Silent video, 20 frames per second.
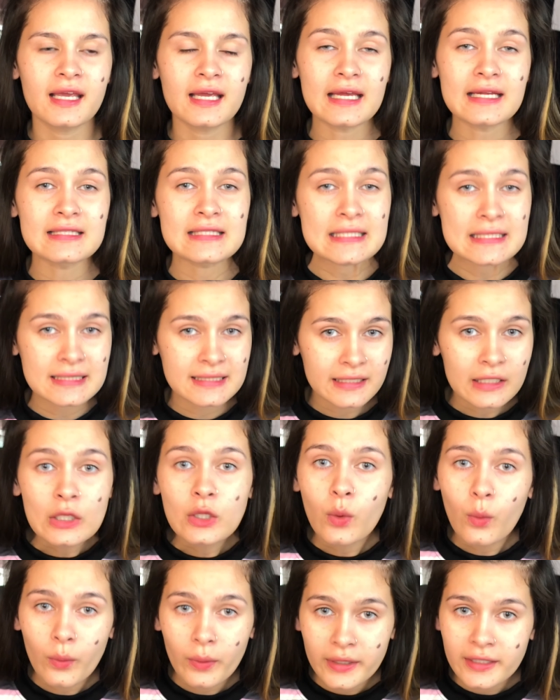It's
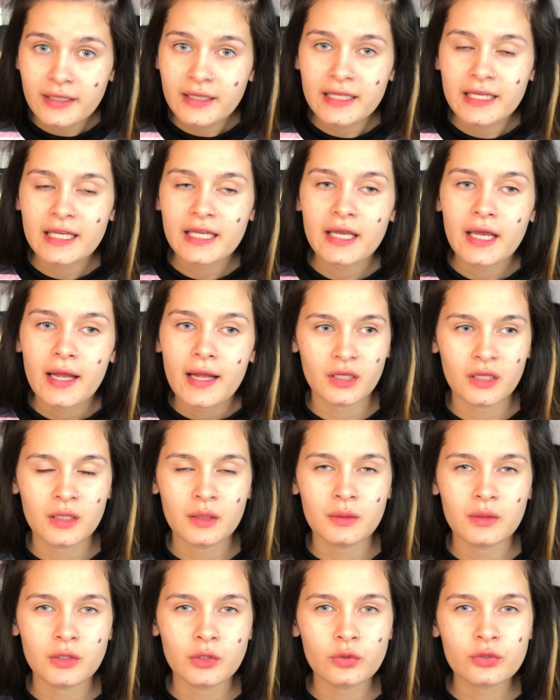still oily. It
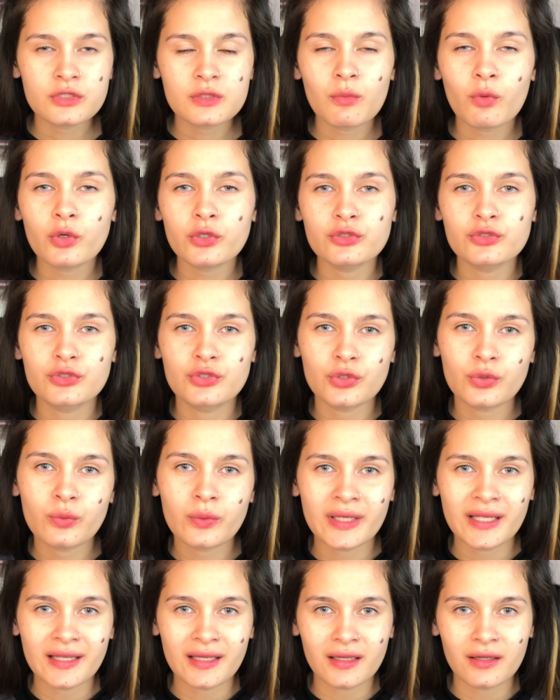looks more
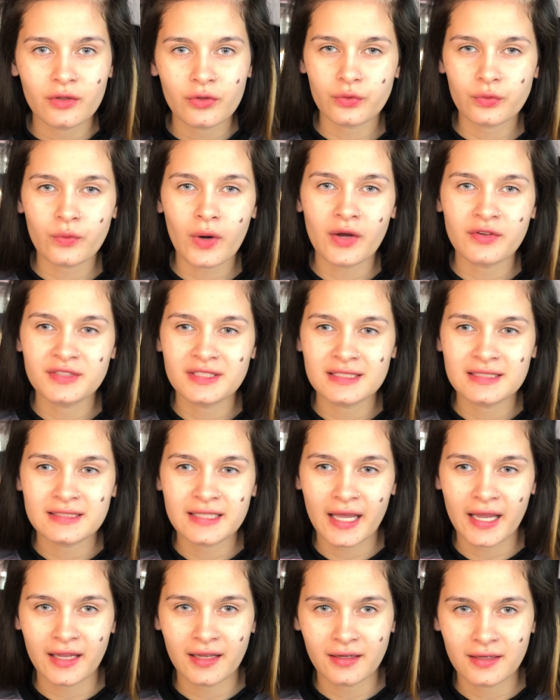dewy throughout the
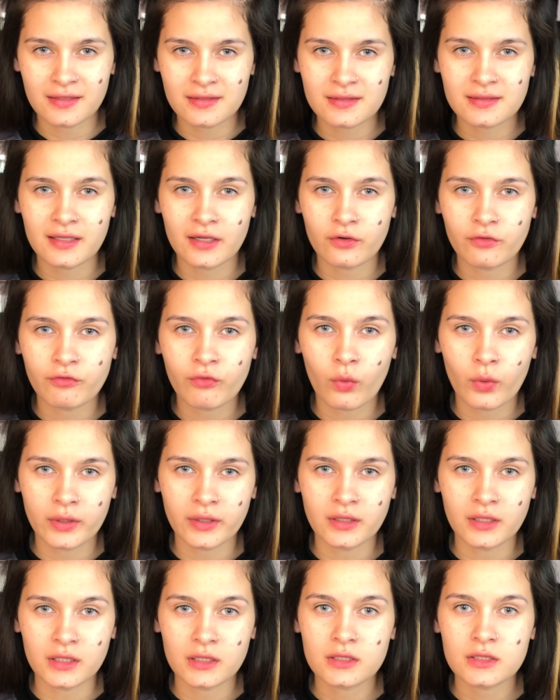day instead of
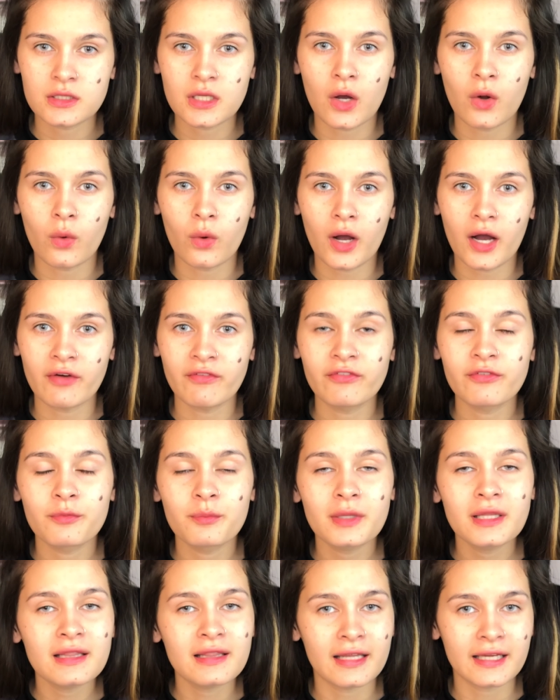oily, so I've
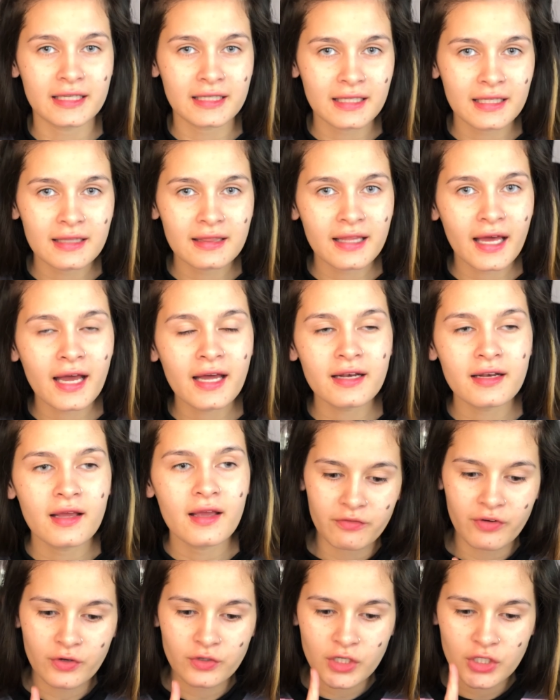been liking that.
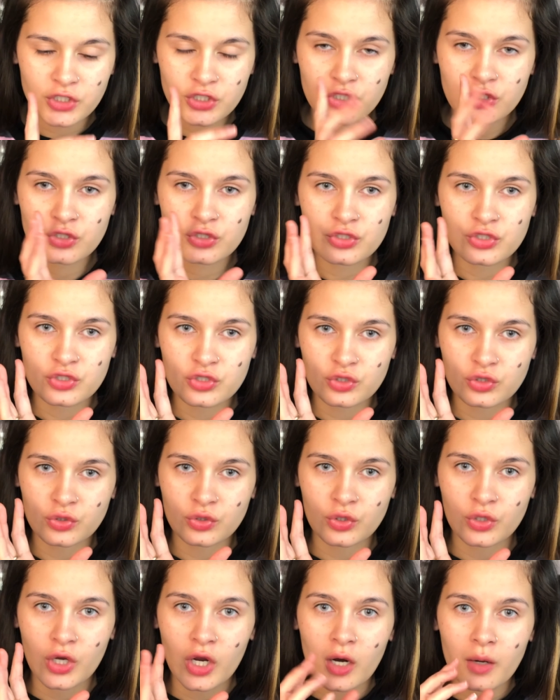The foundation used to
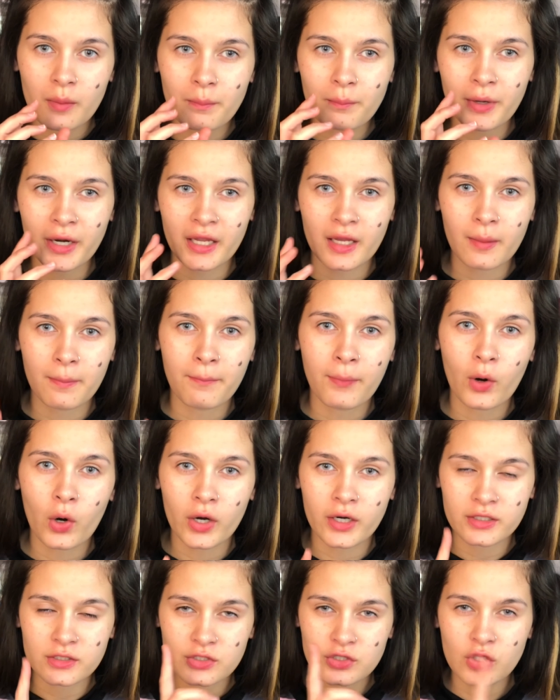break
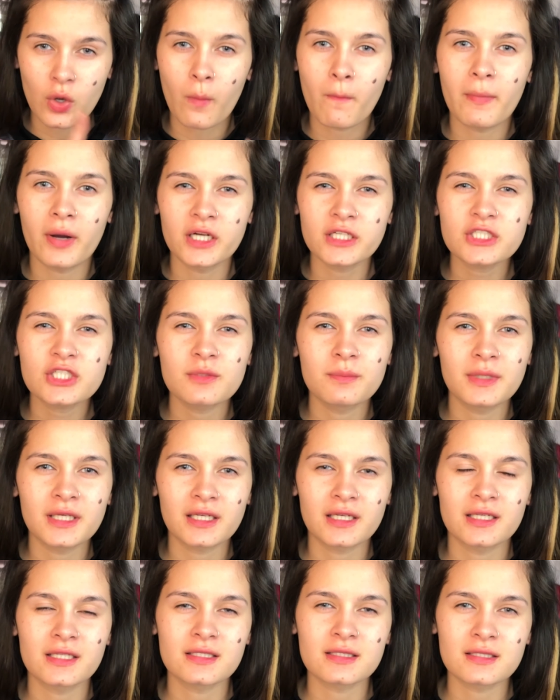apart so much
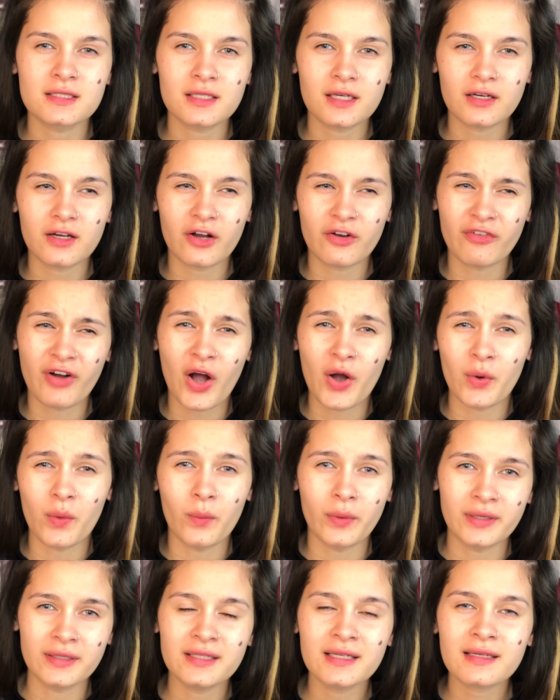because of how
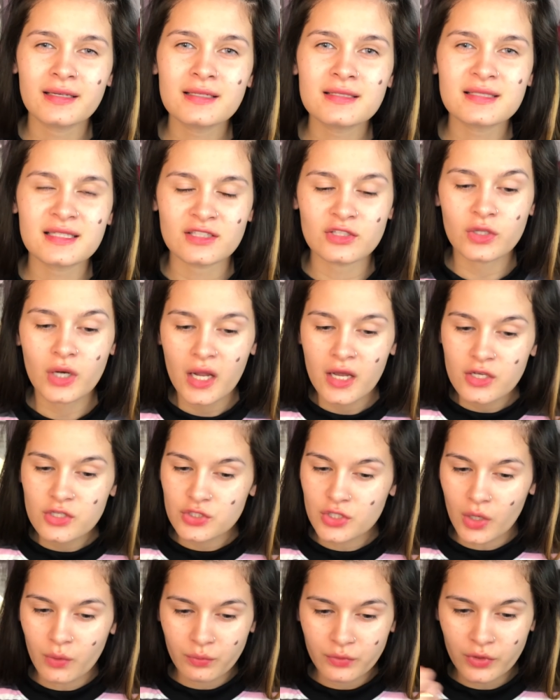oily it is, and
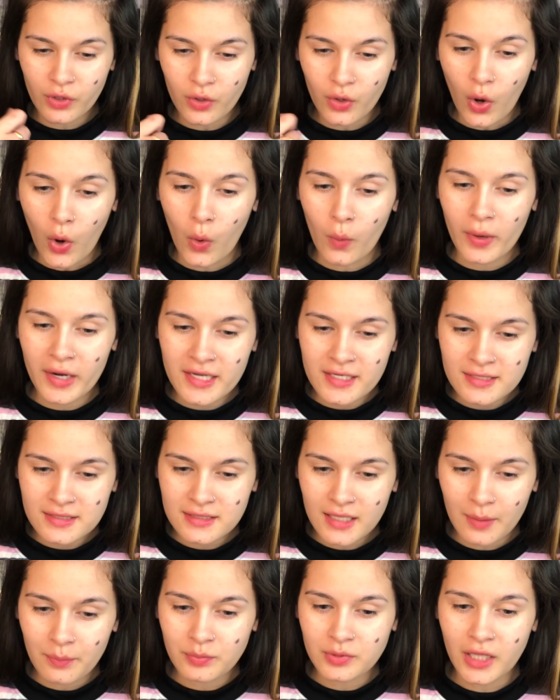so I would always
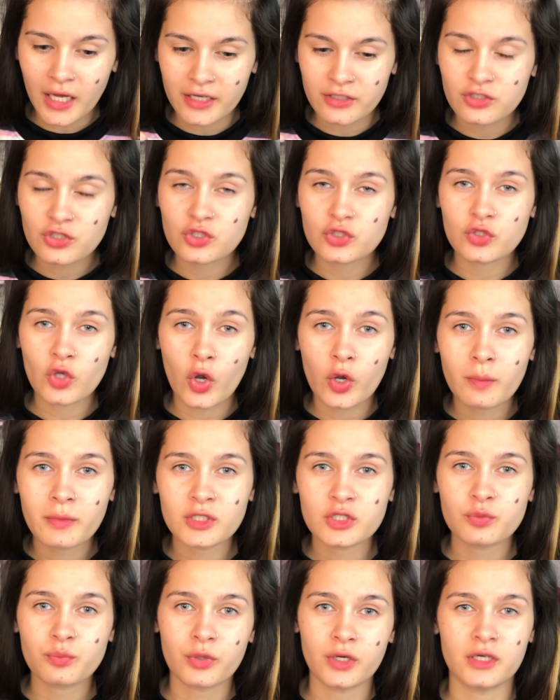apply so
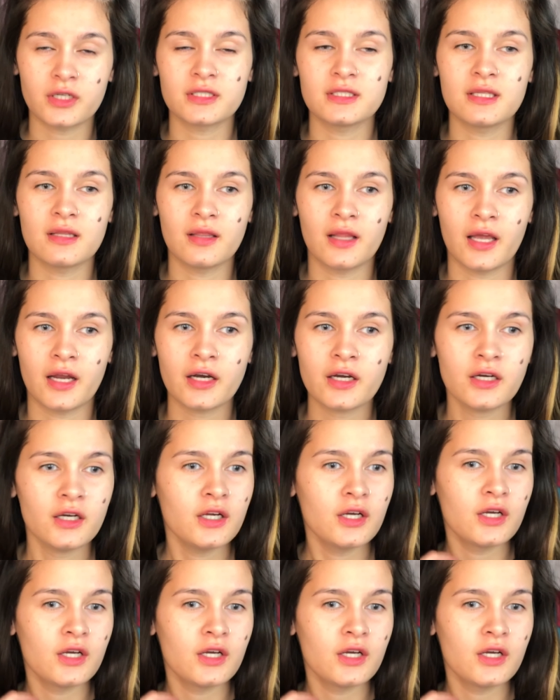much products in there